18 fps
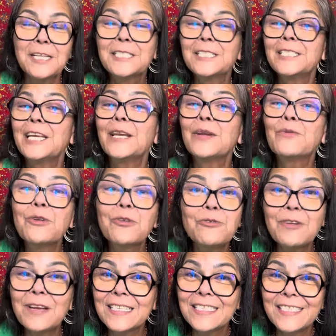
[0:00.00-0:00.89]
Take what
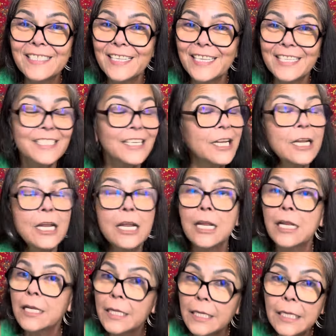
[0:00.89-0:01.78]
resonates
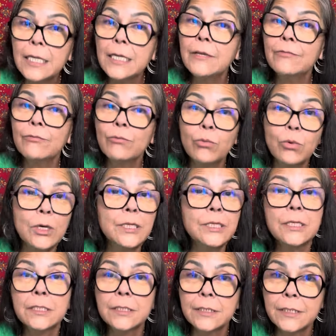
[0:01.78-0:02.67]
and leave
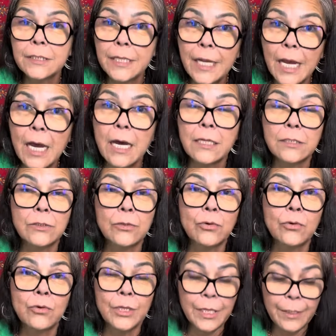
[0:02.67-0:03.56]
what does not.
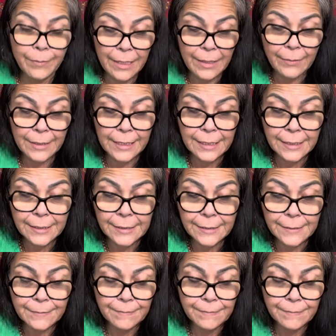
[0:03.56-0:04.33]
Okay, babies?